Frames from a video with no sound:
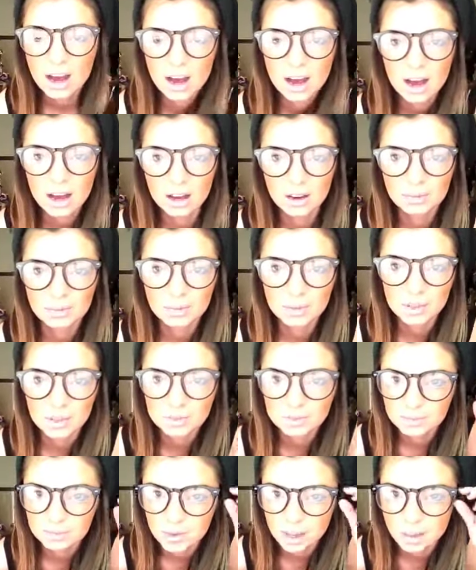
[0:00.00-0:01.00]
Um,
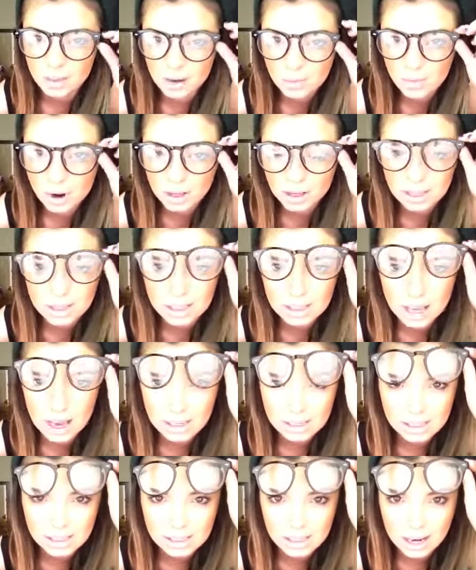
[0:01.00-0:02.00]
and then I'm wearing these
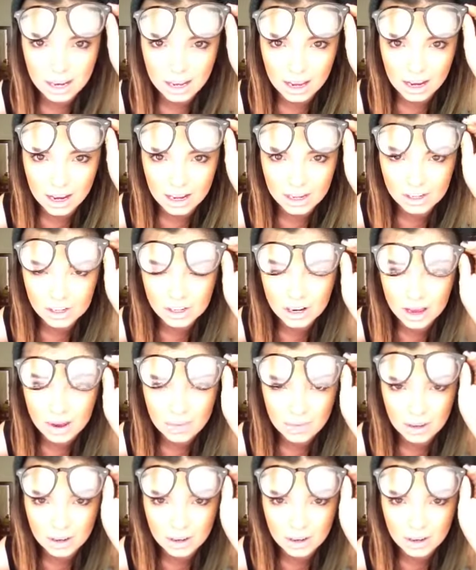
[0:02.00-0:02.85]
glasses that I got at H&M.